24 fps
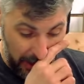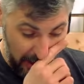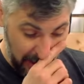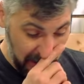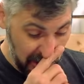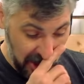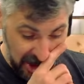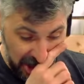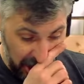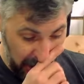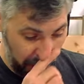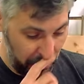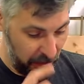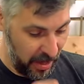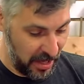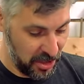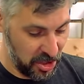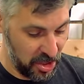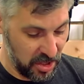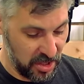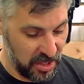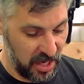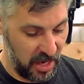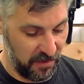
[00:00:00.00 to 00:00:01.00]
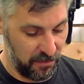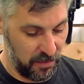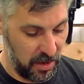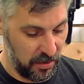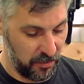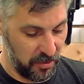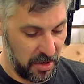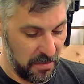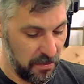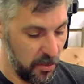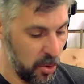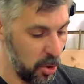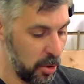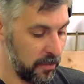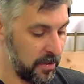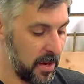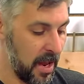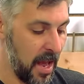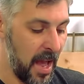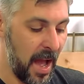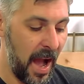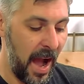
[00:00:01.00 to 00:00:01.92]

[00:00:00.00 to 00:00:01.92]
Any sharp edges have been removed.